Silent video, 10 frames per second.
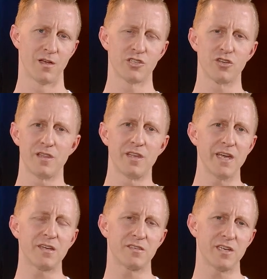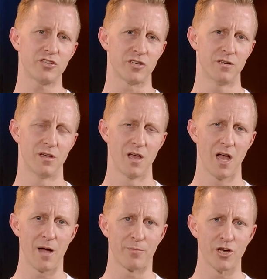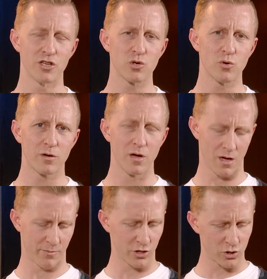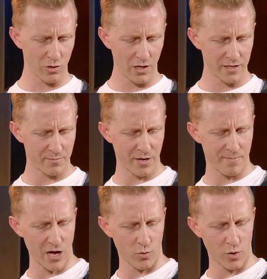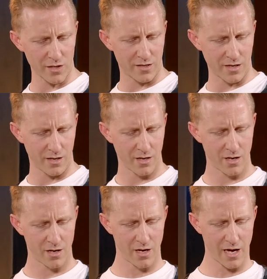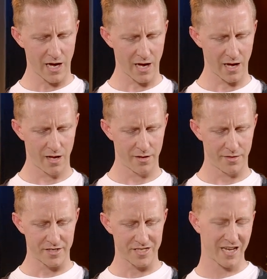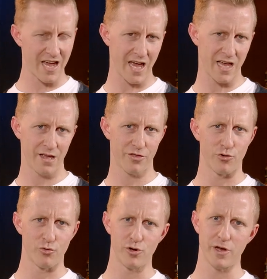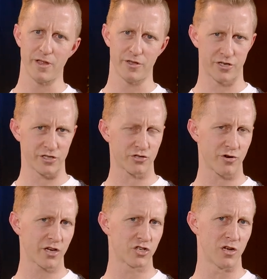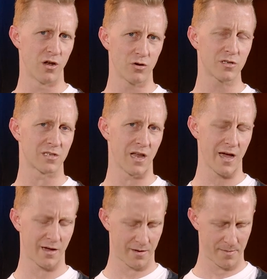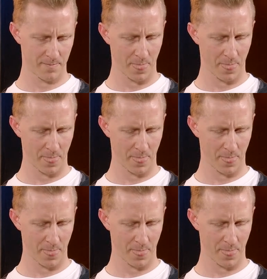So in the next session, I'm going to talk a little bit about what the decay, the ruin, and the destruction looks like,